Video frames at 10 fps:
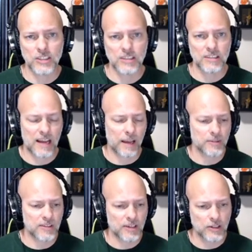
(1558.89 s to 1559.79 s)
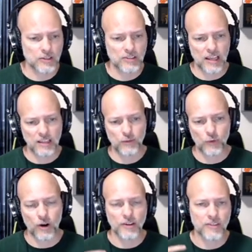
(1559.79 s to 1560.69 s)
type skills as
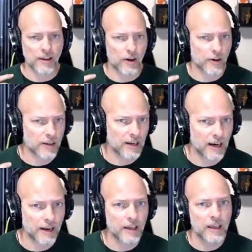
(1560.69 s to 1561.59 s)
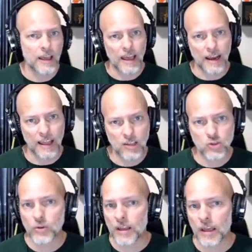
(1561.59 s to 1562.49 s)
far as like arcana and
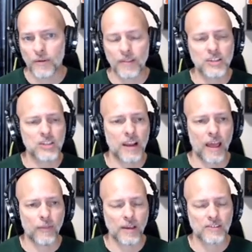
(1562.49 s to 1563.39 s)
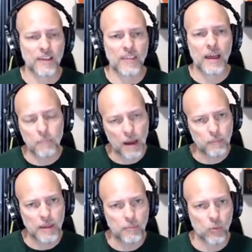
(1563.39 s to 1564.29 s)
history and religion and things like that might be more